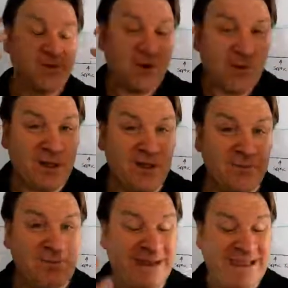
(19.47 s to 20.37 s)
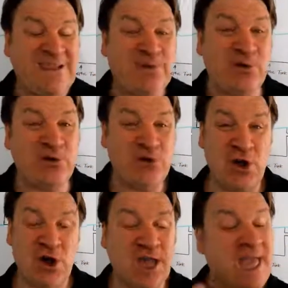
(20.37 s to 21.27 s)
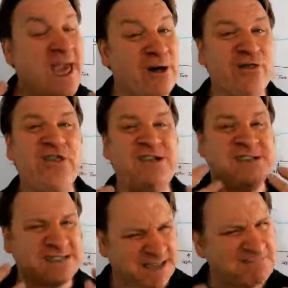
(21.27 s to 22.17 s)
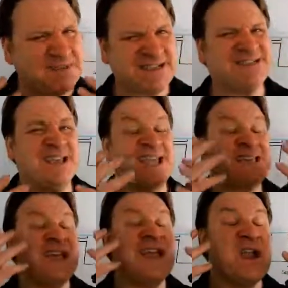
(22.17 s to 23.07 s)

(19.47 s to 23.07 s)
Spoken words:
Well, believe it or not, a healthy septic tank